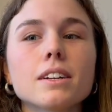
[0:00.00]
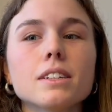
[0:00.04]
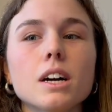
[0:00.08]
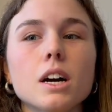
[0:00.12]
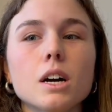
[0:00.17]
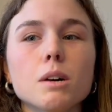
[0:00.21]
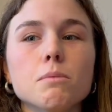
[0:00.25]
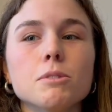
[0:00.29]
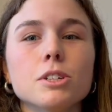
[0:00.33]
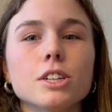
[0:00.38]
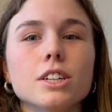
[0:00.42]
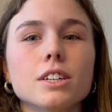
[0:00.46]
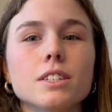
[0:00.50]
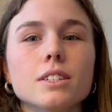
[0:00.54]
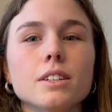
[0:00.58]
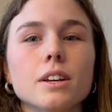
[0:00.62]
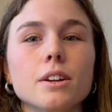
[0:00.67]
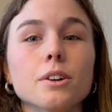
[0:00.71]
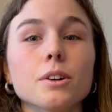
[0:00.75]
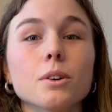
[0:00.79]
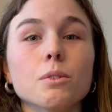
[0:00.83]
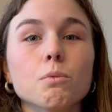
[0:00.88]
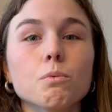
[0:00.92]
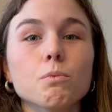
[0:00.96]
objects that
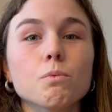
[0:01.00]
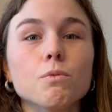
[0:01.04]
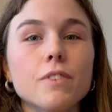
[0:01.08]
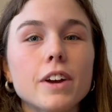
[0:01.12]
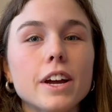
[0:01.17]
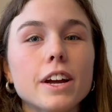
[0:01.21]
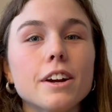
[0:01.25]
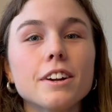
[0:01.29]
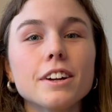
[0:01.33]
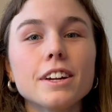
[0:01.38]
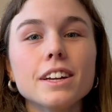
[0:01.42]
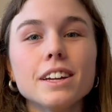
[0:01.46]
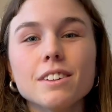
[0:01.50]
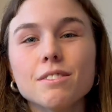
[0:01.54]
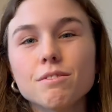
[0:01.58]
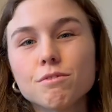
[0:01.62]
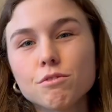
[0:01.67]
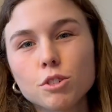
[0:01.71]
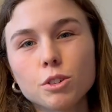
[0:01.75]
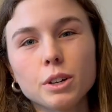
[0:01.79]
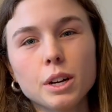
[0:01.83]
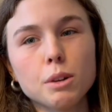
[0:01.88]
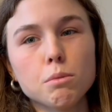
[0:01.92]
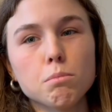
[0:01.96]
are very
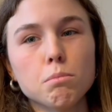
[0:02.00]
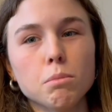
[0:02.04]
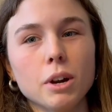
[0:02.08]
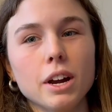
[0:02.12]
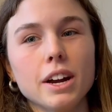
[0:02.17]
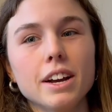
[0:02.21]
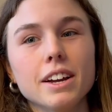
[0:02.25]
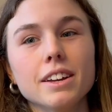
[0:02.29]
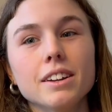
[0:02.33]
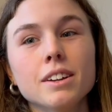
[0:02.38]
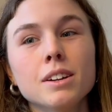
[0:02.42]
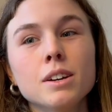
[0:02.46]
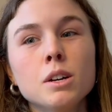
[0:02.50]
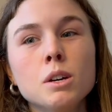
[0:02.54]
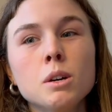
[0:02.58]
infrared bright,